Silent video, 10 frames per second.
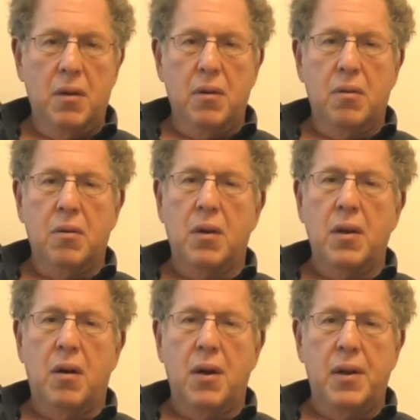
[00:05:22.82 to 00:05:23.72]
early
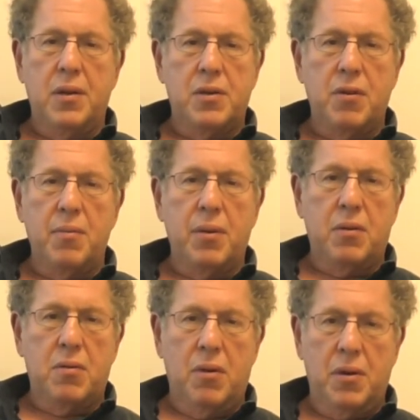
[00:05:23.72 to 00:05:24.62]
on in the treatment
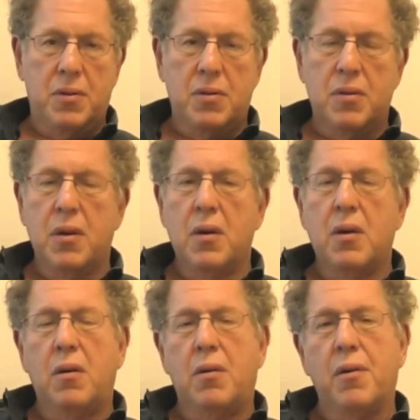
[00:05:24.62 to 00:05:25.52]
course.
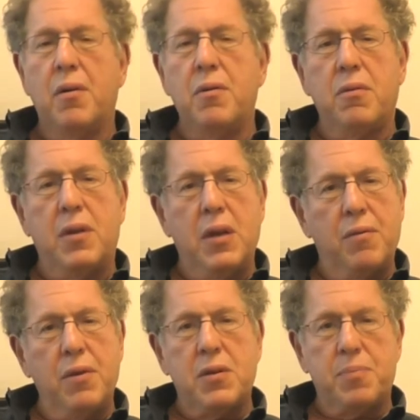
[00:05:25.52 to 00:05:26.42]
Although you did
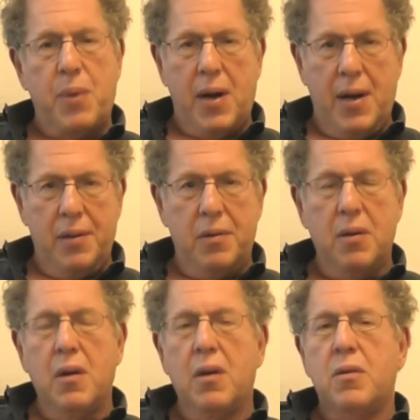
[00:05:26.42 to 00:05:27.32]
respond
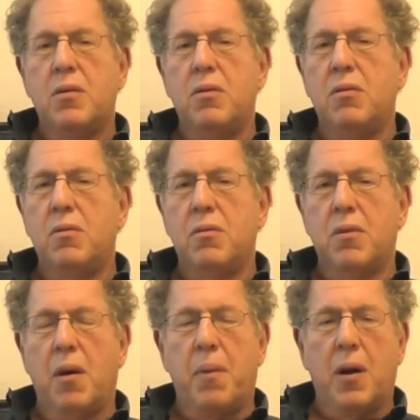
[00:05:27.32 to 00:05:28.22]
to
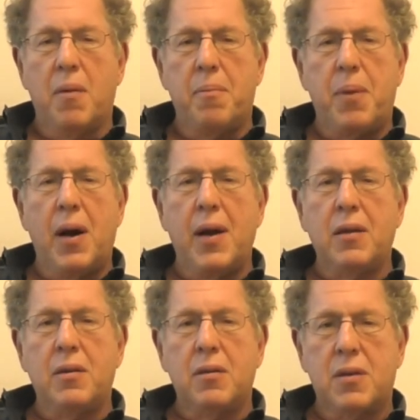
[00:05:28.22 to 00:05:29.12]
a
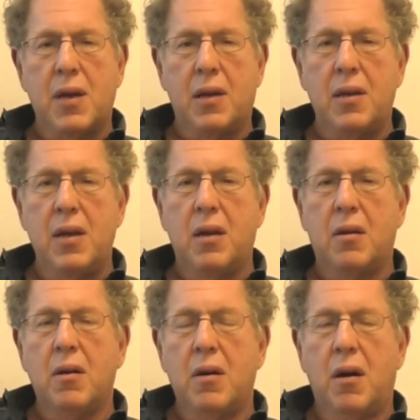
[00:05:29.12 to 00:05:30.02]
combined technique
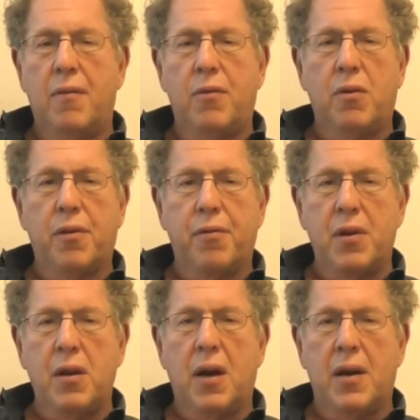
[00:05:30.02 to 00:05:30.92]
of all
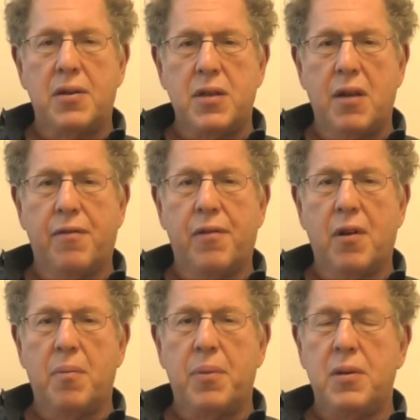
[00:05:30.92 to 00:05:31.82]
three oxidative
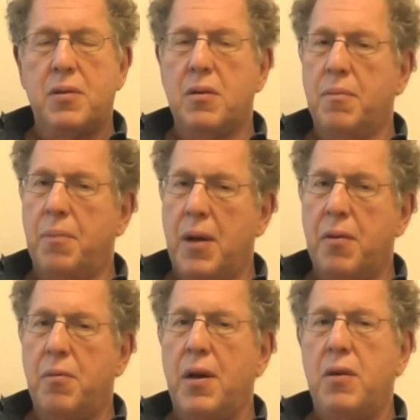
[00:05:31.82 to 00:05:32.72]
therapies. By the
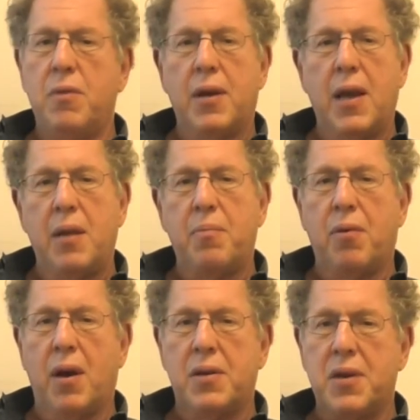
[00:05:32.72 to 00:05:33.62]
way, you were getting
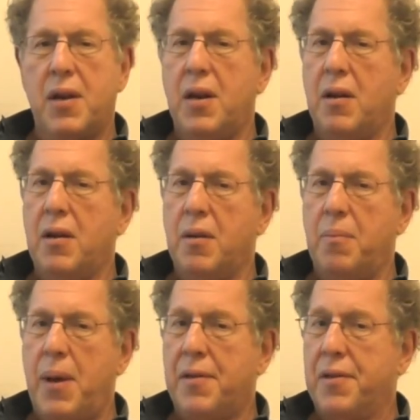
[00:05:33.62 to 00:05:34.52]
peroxide in a
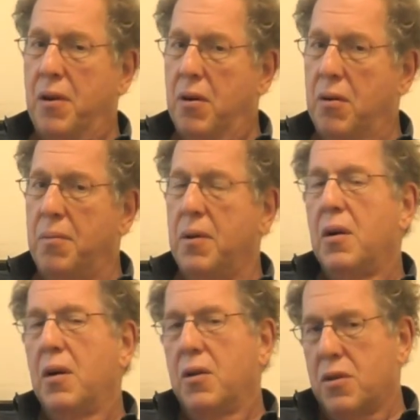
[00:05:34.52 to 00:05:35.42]
bath at home,
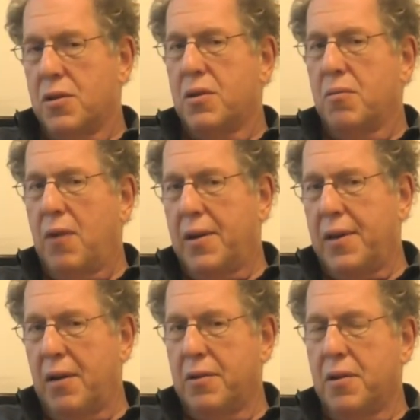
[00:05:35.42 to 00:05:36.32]
just to round
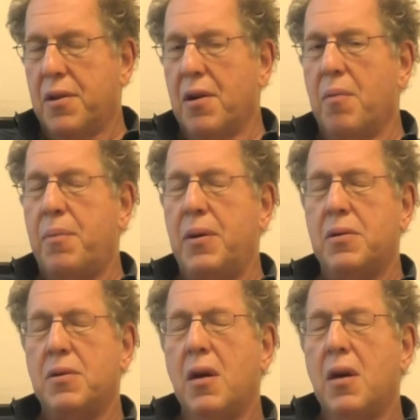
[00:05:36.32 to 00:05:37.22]
out the
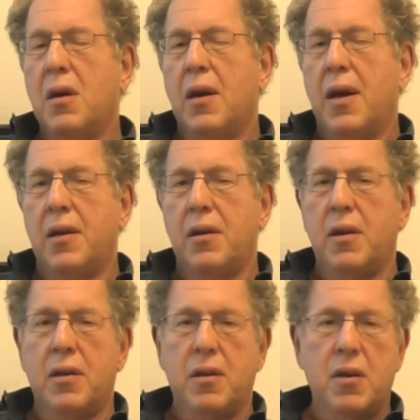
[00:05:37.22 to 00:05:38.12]
therapies. And
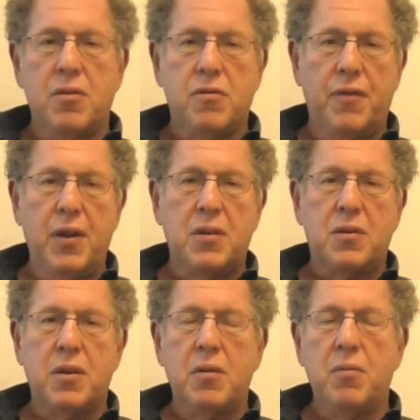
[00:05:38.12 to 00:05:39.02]

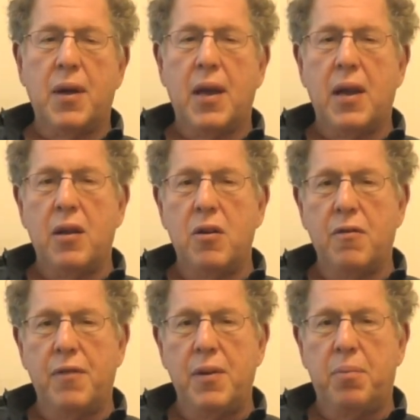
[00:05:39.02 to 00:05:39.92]
intravenously, you were getting
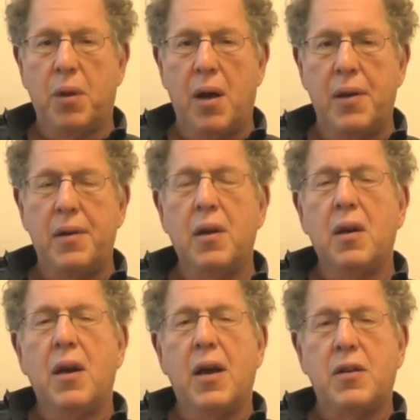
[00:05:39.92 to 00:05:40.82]
UV blood
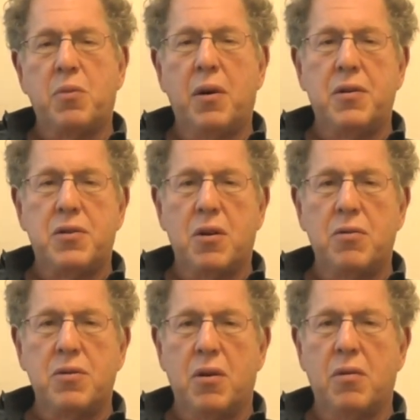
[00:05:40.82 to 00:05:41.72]
as well as
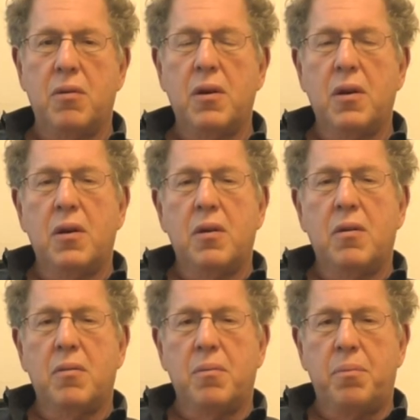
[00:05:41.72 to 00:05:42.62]
ozone.
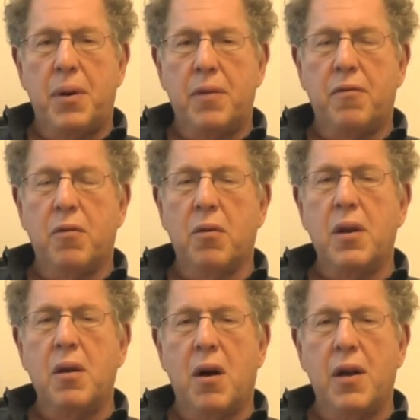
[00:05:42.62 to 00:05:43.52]
But
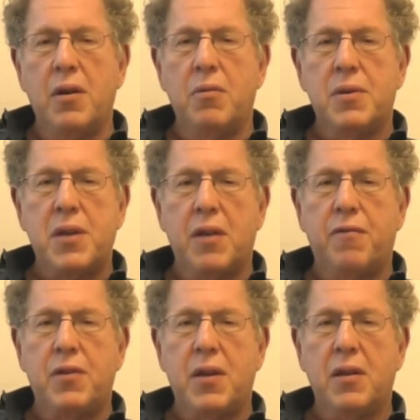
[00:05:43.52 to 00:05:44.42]
early on, you were sent
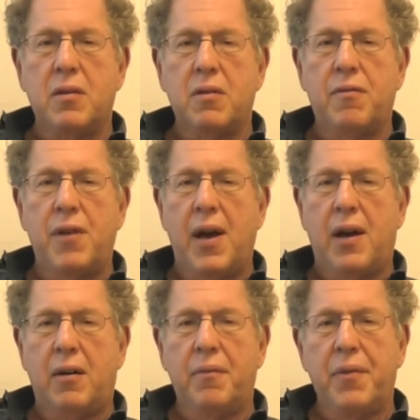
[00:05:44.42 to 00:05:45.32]
for dental
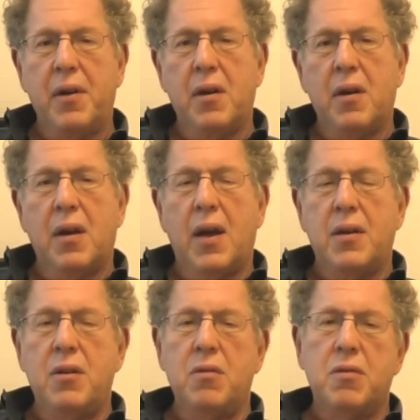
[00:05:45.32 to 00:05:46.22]
eval,
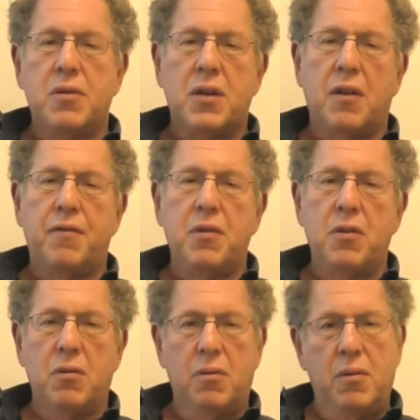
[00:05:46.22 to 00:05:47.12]
and you yourself
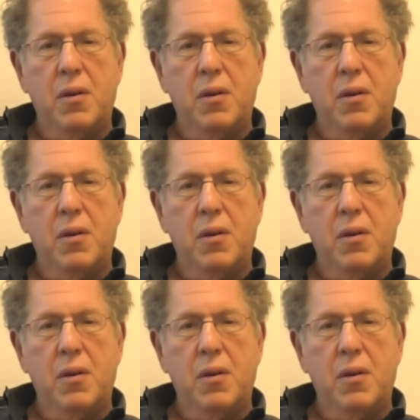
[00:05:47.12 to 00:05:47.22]
knew